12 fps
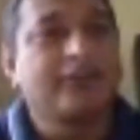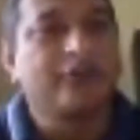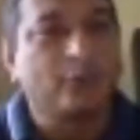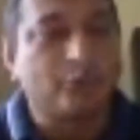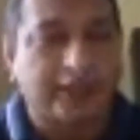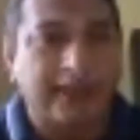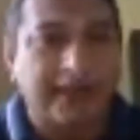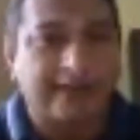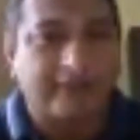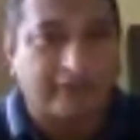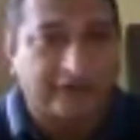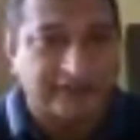you
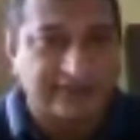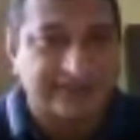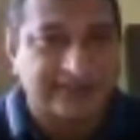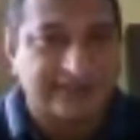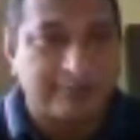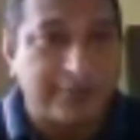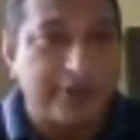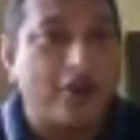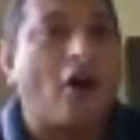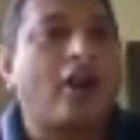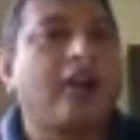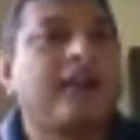take risks
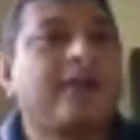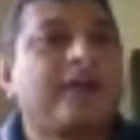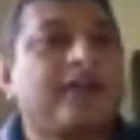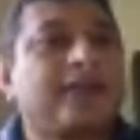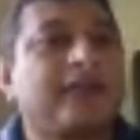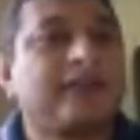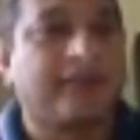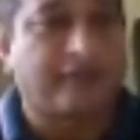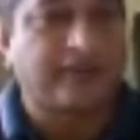beyond the